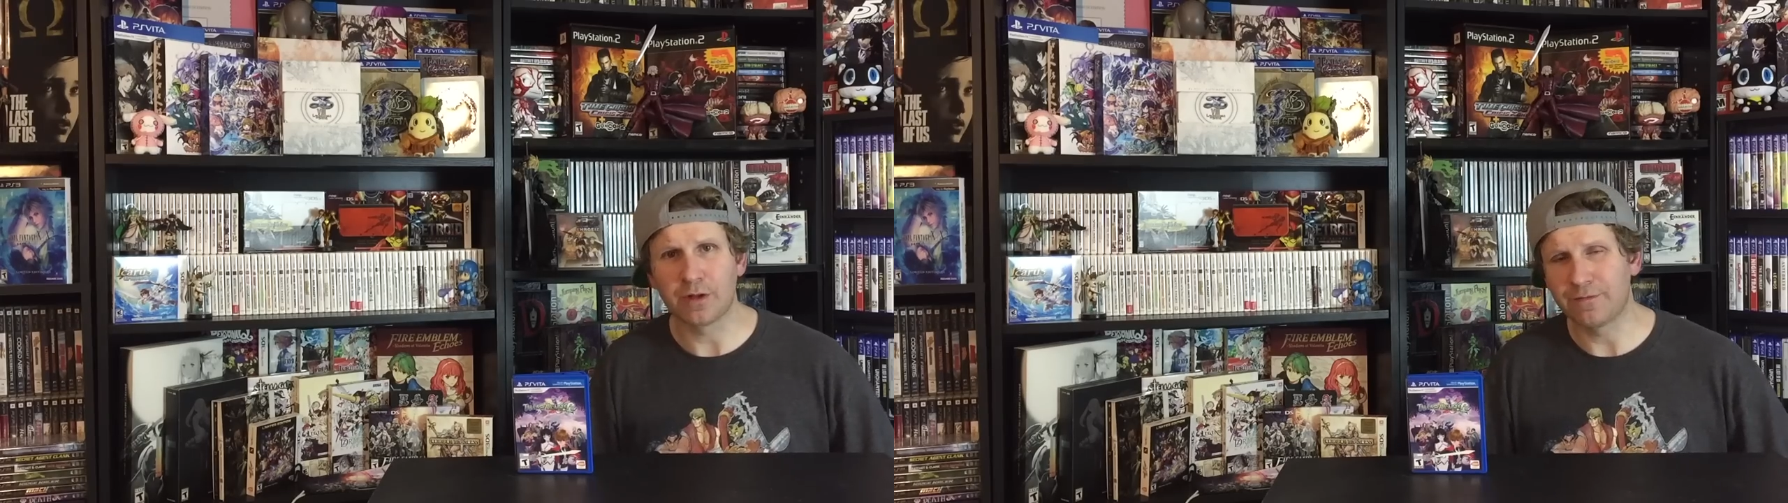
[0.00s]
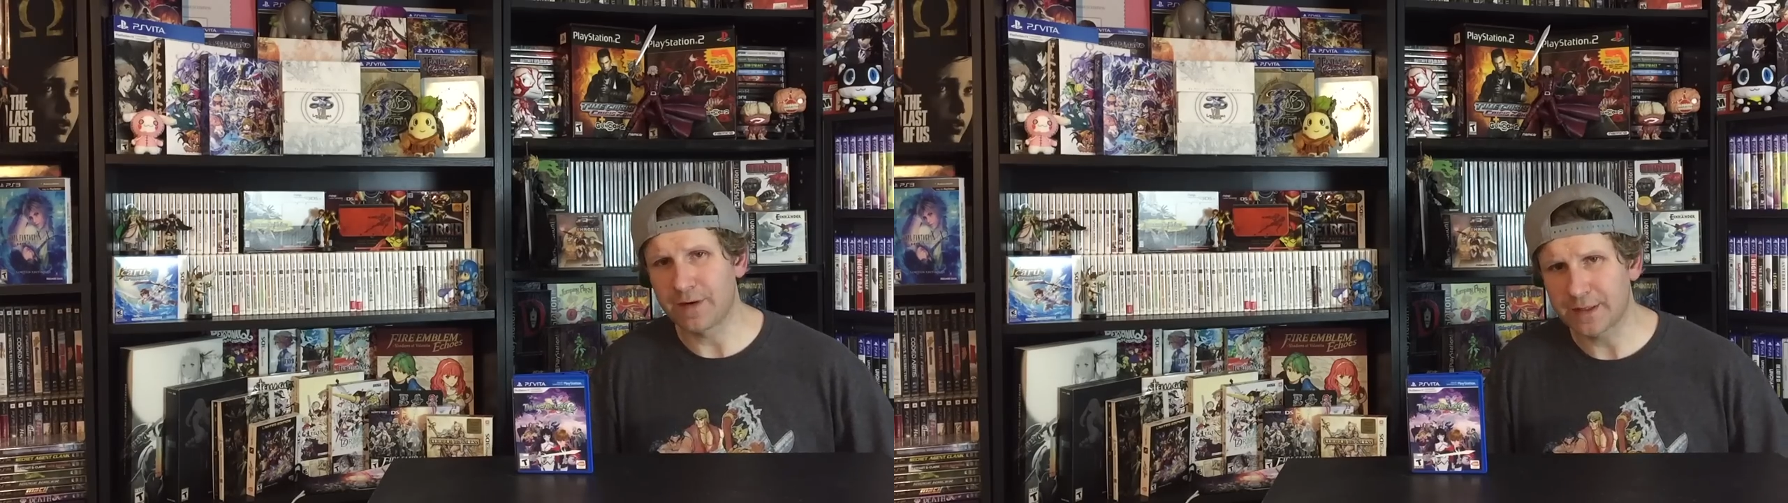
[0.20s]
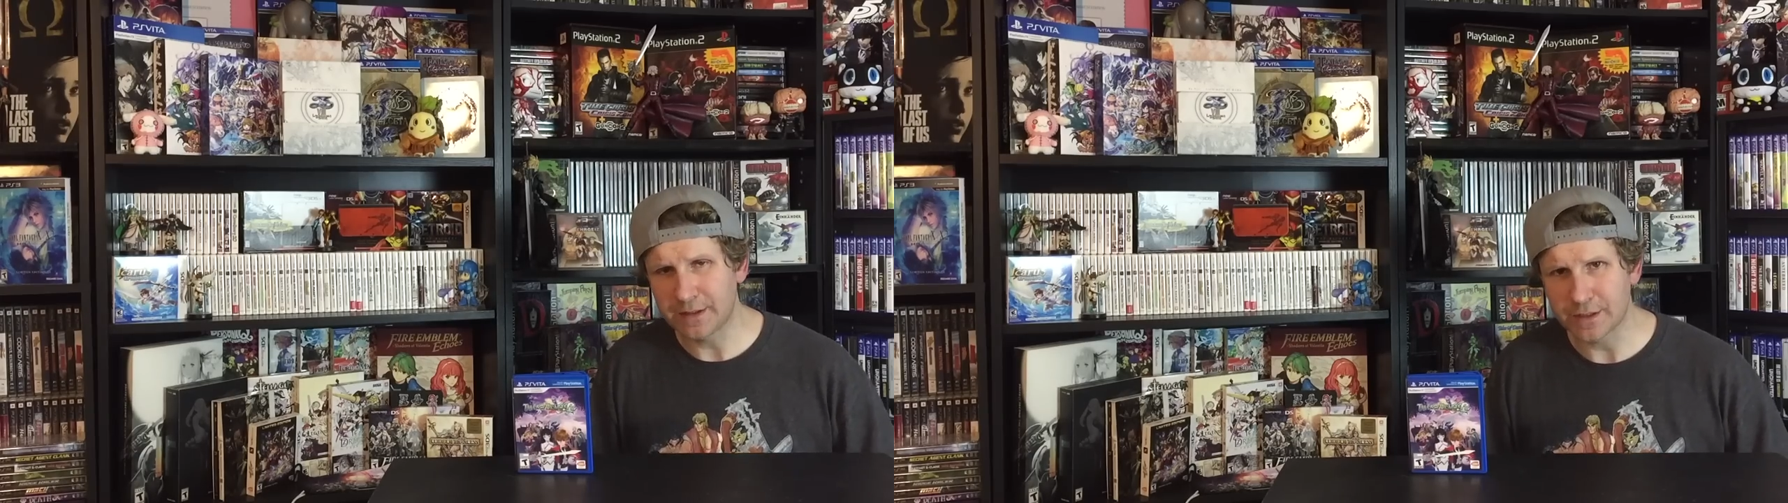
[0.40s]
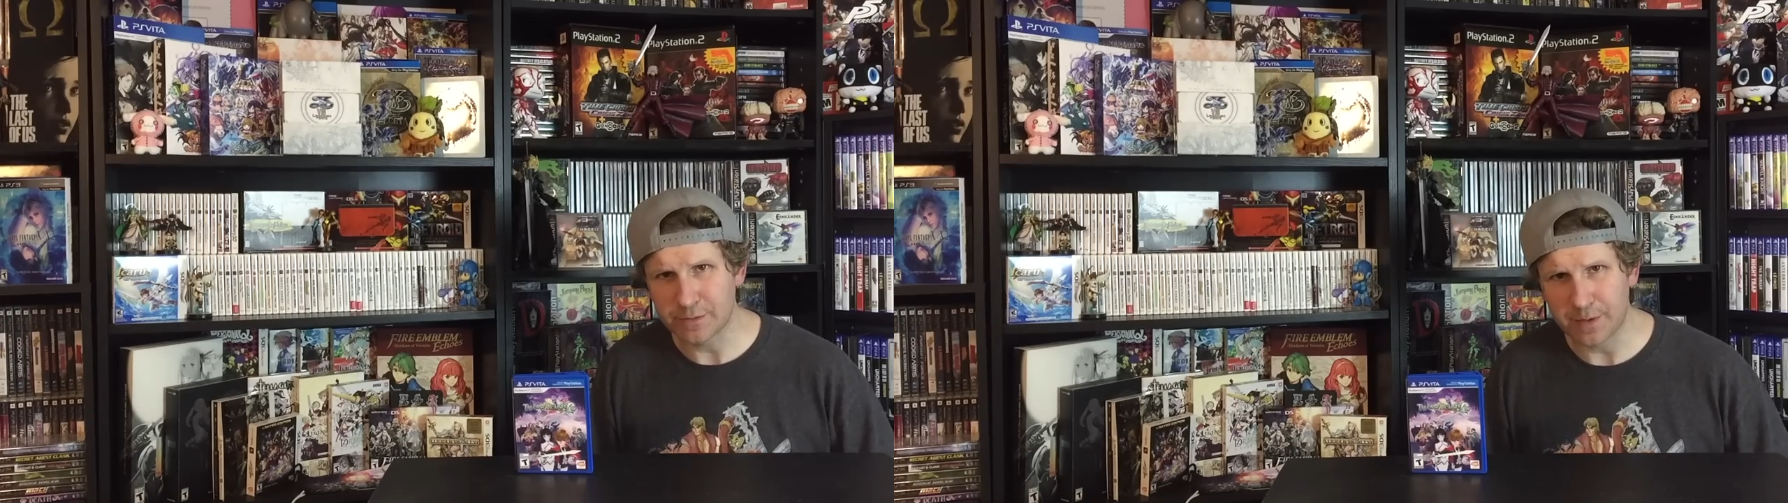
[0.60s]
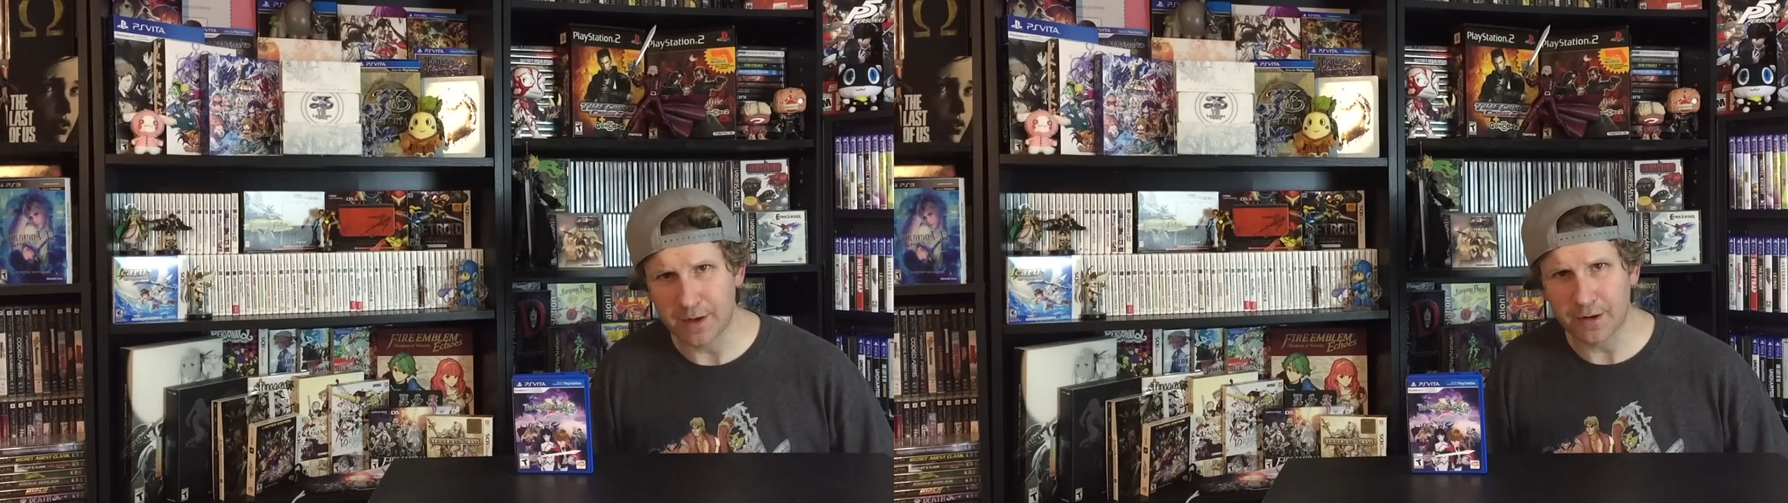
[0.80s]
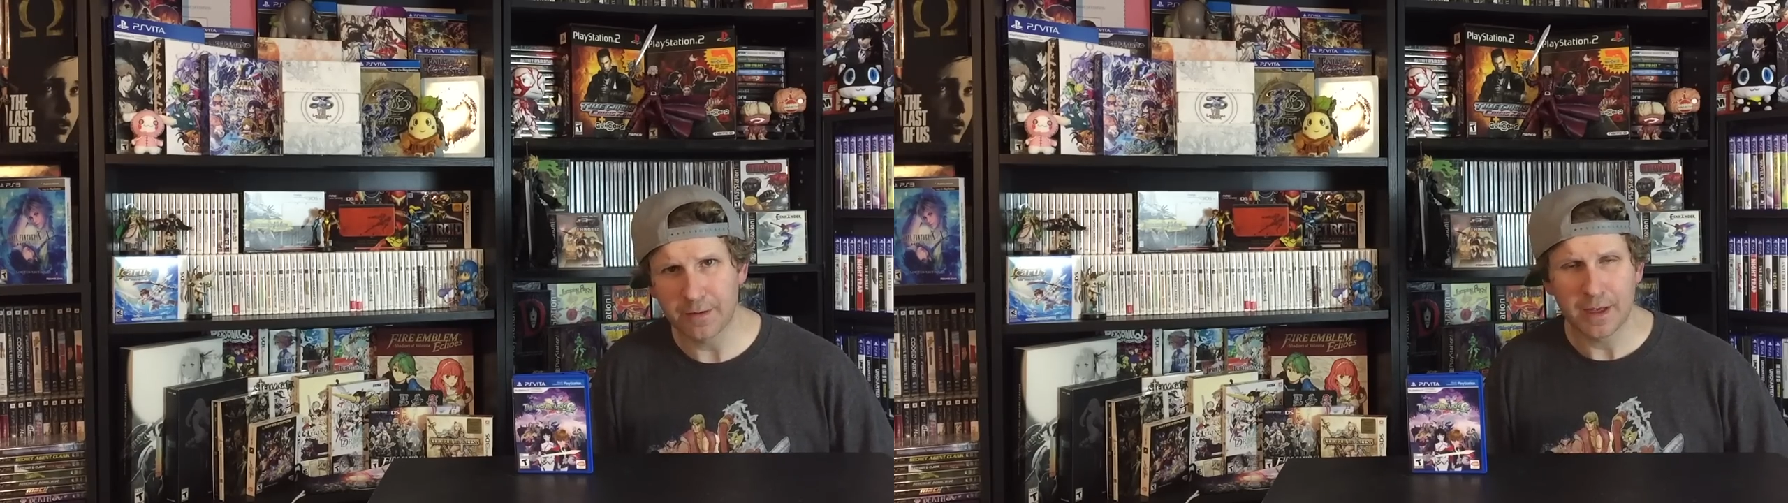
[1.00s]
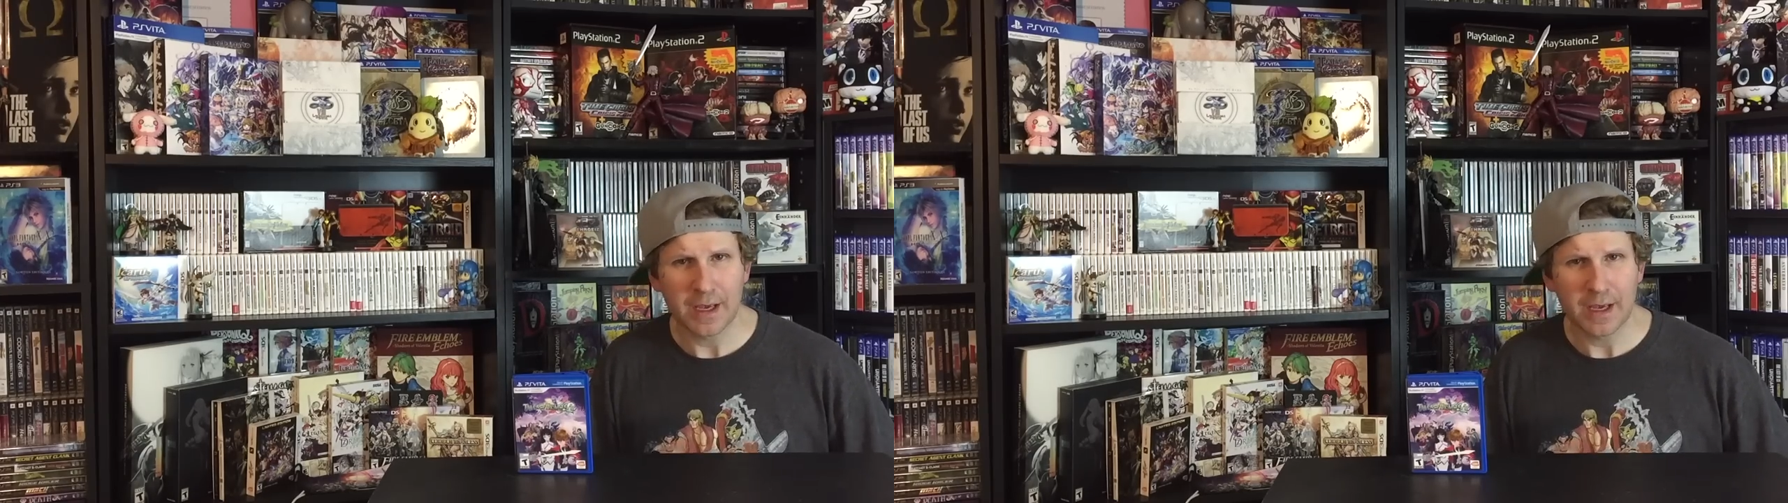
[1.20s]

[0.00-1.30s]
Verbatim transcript: infecting despair,